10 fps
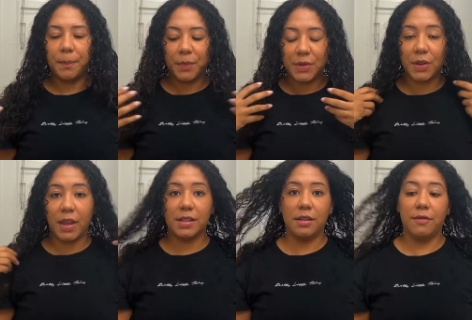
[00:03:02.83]
So
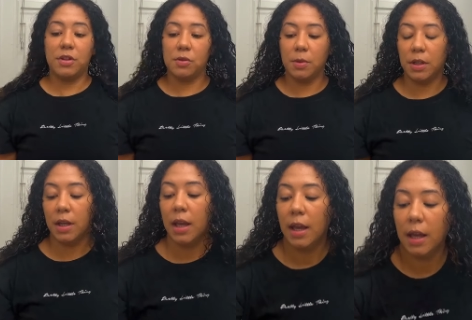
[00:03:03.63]
that's the first one.
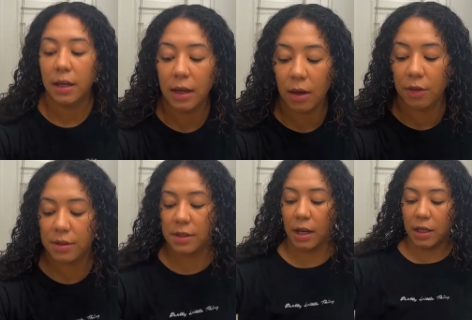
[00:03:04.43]
And now the
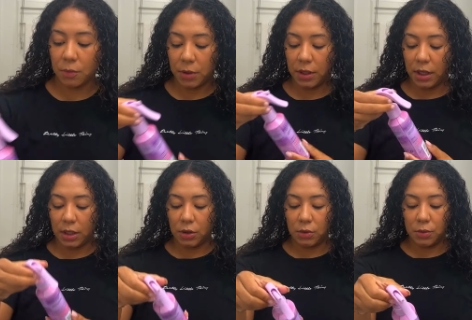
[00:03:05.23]
second one that I
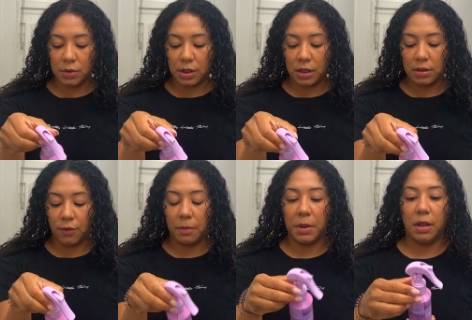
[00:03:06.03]
use is
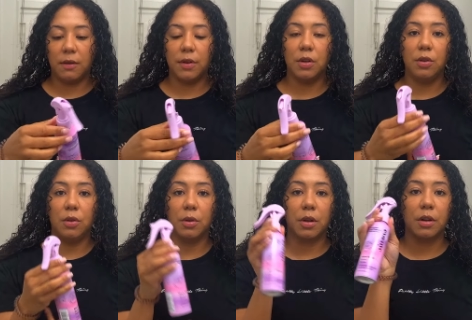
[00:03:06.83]
from Eva New
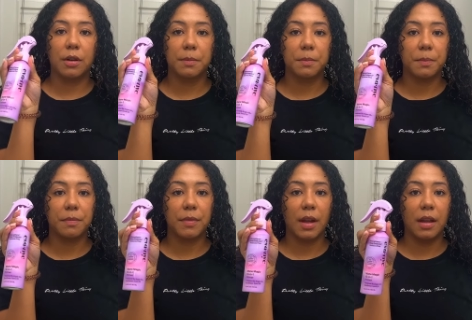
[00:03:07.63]
York.
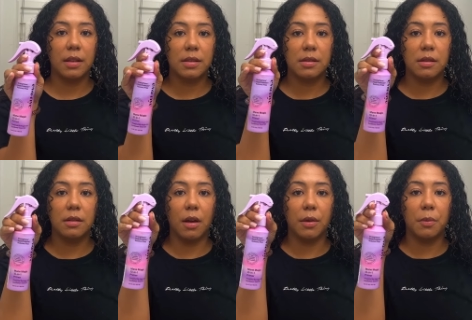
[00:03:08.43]
And this is
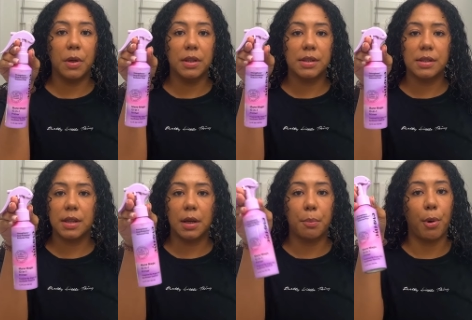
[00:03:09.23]
another one. This is
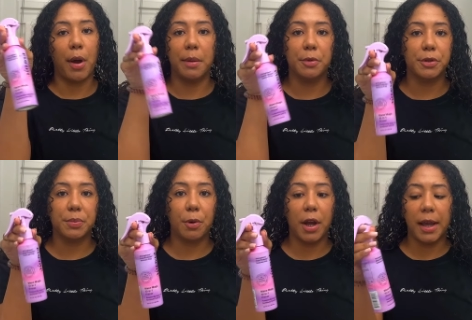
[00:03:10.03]
like a primer
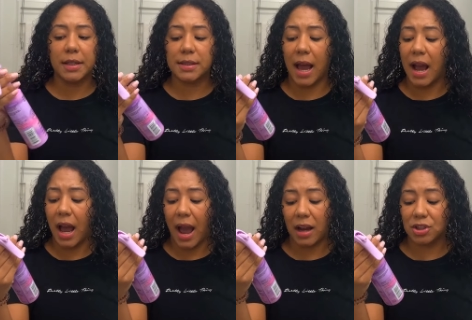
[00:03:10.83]
spray. It's
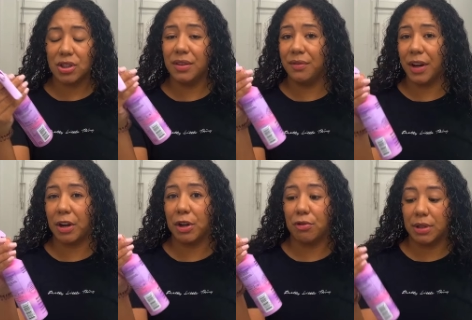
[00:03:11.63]
actually
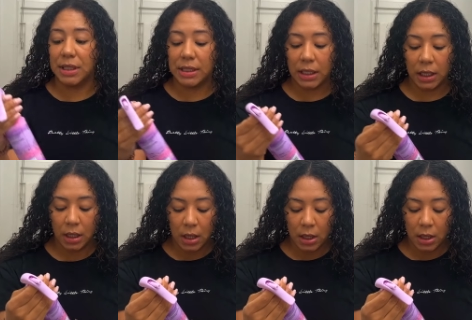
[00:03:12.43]
very greasy.